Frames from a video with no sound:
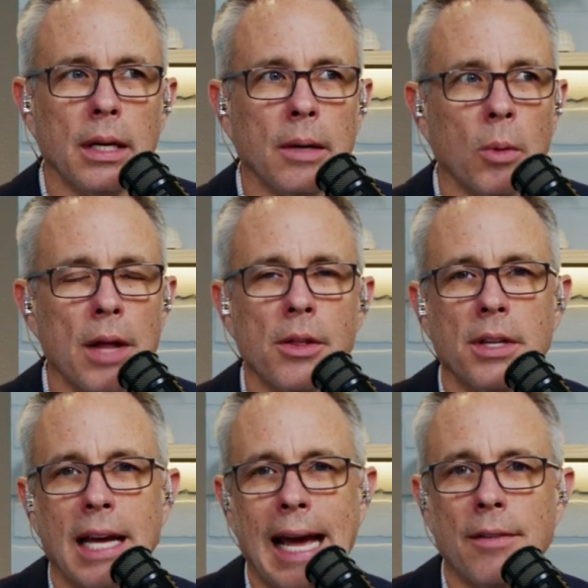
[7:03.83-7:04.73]
Eh, rather
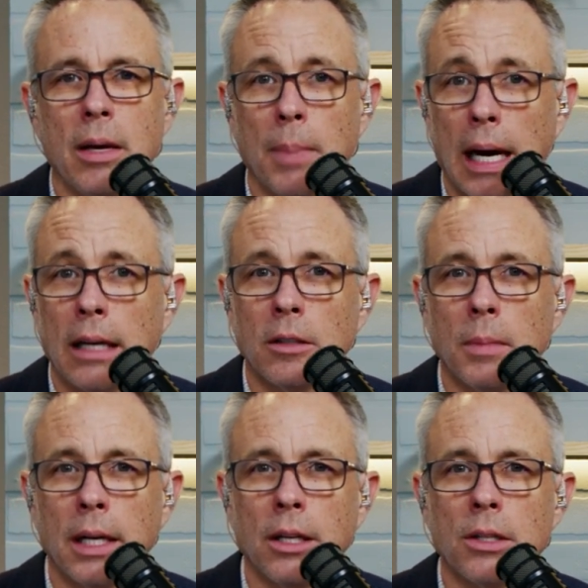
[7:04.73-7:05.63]
than have a pile of
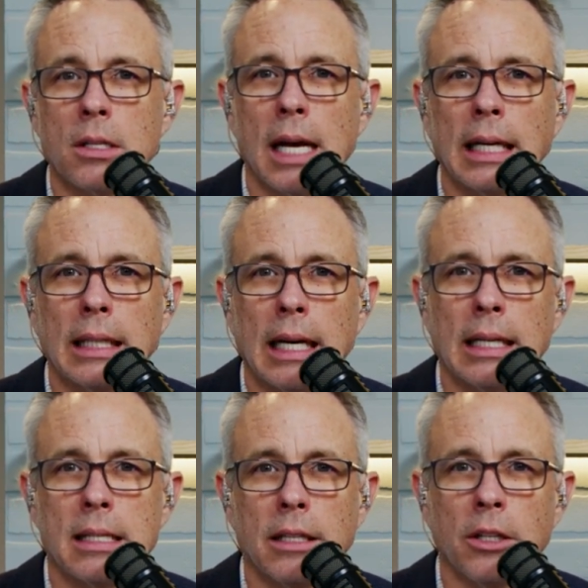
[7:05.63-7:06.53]
money on the
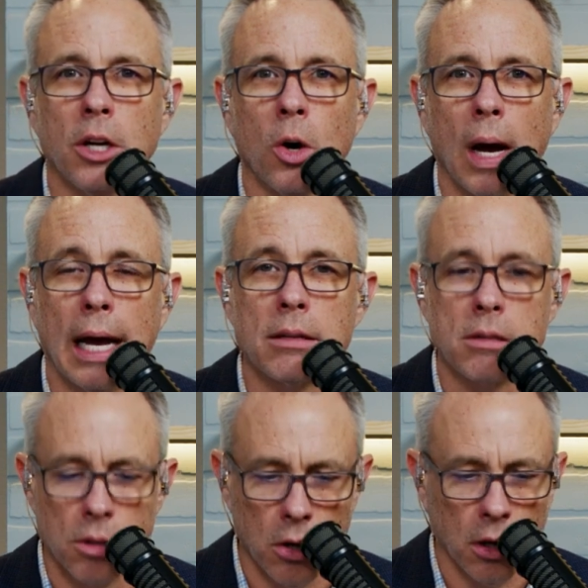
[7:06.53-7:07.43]
sidelines and then go ask
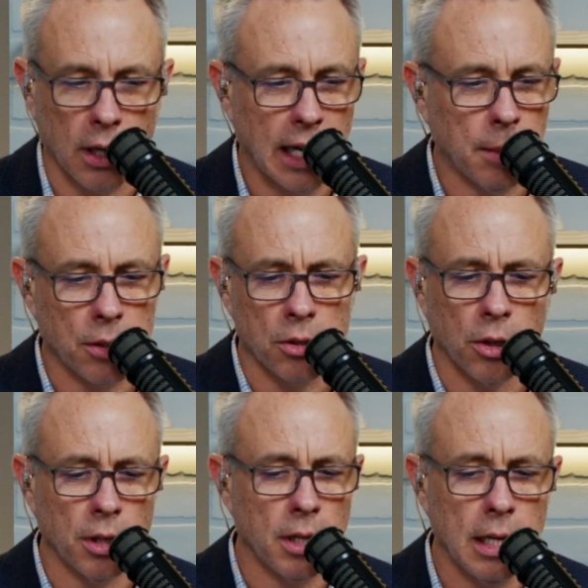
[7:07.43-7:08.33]
the daughter how much they're
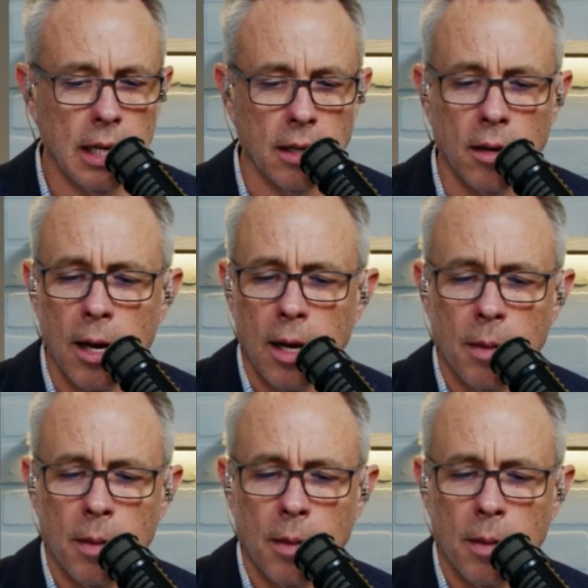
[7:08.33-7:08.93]
going to need and